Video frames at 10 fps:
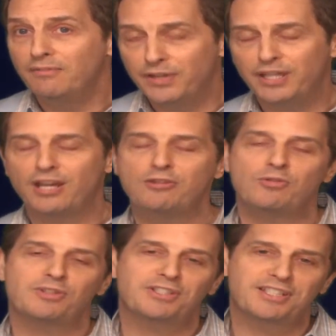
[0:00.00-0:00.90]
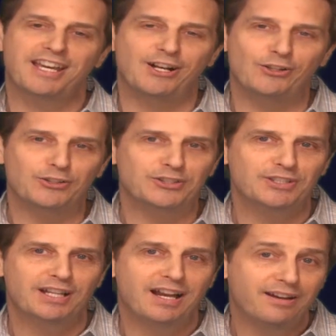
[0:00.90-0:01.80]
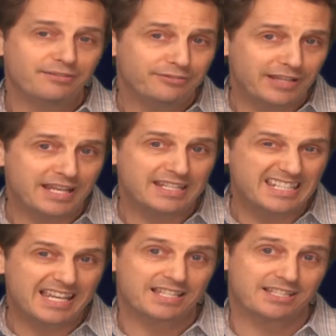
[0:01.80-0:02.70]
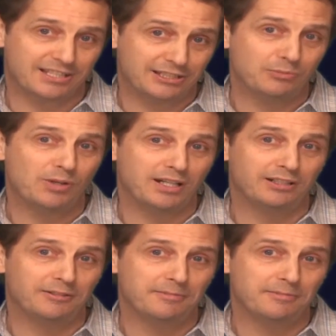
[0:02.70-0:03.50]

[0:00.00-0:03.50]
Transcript: video sells fantastically well.